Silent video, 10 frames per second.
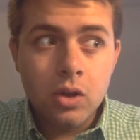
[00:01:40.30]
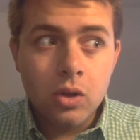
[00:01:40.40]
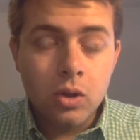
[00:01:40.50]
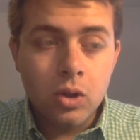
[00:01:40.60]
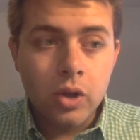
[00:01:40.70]

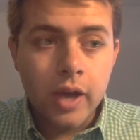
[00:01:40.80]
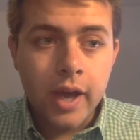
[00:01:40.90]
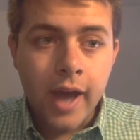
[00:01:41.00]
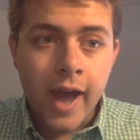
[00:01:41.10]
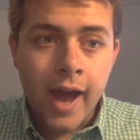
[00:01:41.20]

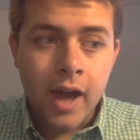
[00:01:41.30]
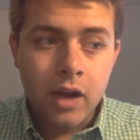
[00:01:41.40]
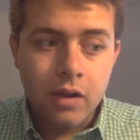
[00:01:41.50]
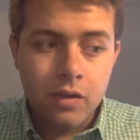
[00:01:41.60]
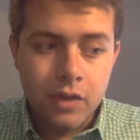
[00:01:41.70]
looking at
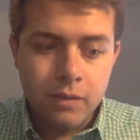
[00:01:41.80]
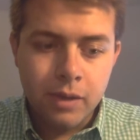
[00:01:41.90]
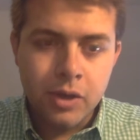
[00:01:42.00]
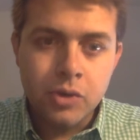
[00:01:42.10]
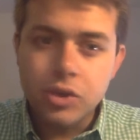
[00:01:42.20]
the
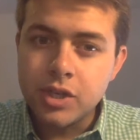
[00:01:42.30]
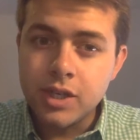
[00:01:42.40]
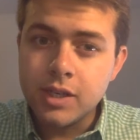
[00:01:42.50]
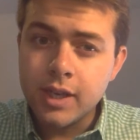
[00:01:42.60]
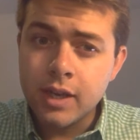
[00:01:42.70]
minute
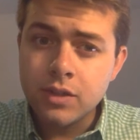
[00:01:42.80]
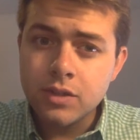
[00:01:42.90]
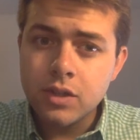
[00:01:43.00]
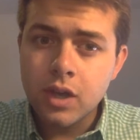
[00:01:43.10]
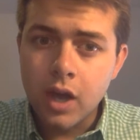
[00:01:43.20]

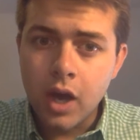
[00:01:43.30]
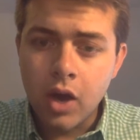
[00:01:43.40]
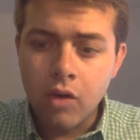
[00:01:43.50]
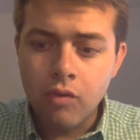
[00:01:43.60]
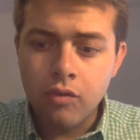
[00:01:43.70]
details
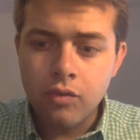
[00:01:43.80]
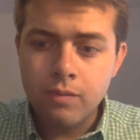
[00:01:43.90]
of